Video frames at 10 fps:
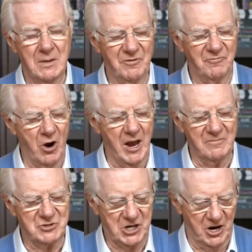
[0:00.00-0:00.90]
Before I
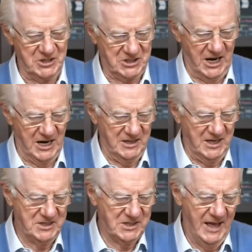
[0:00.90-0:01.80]
ever started to study
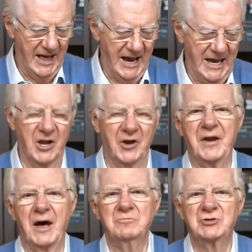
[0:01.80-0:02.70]
this, I held
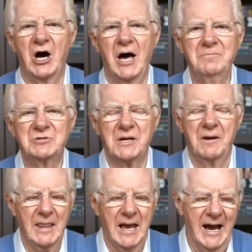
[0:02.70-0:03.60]
dumb jobs.
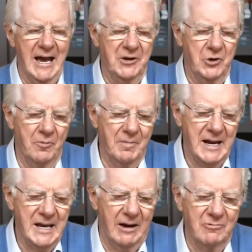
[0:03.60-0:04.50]
I had no
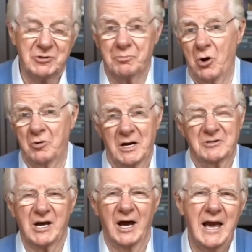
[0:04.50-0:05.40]
money. I was broke. I
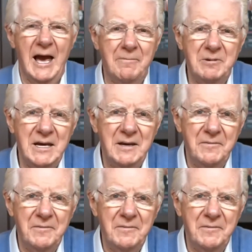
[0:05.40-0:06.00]
was unhappy.